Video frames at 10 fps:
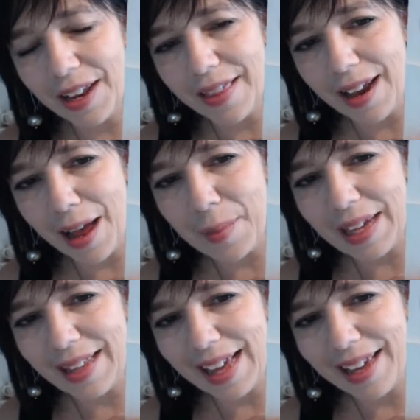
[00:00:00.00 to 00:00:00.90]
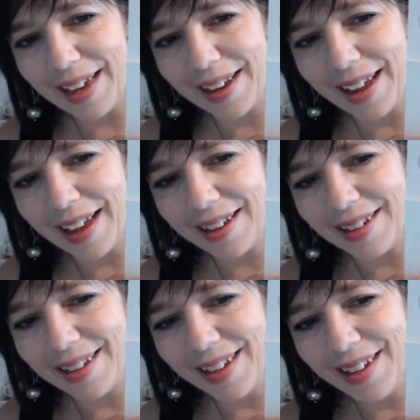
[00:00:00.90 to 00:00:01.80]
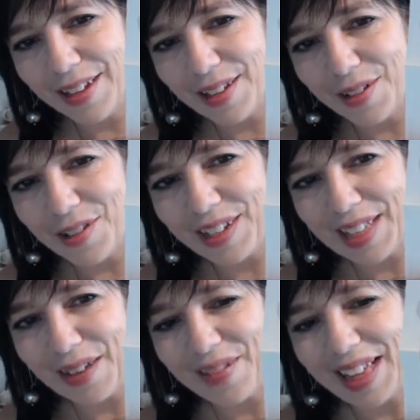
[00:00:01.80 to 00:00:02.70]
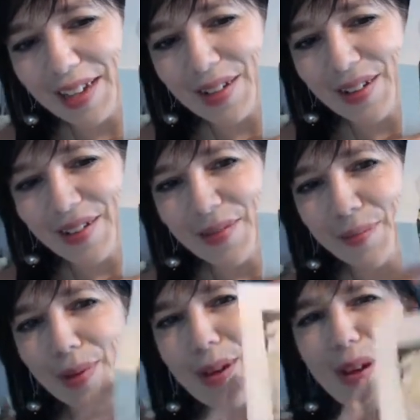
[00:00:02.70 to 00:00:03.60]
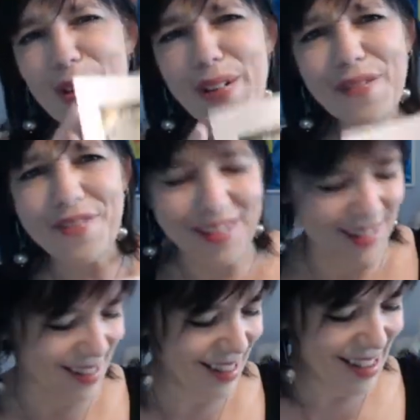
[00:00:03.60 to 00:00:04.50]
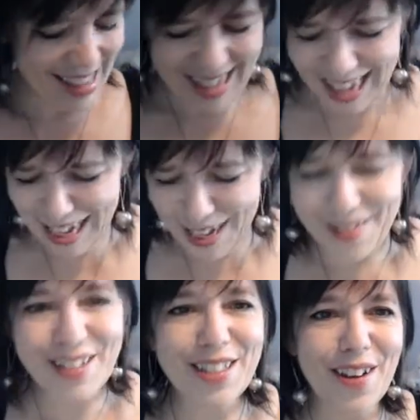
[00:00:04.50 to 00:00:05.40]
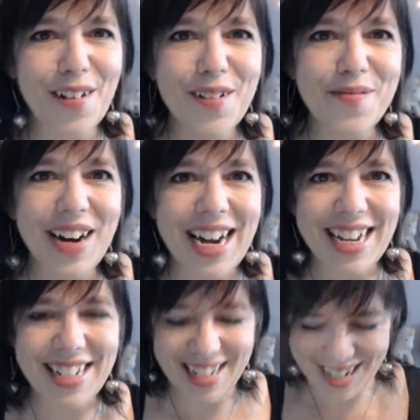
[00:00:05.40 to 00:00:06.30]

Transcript: that I might like it, and so she sent me that too. Beautiful. Thank you so much.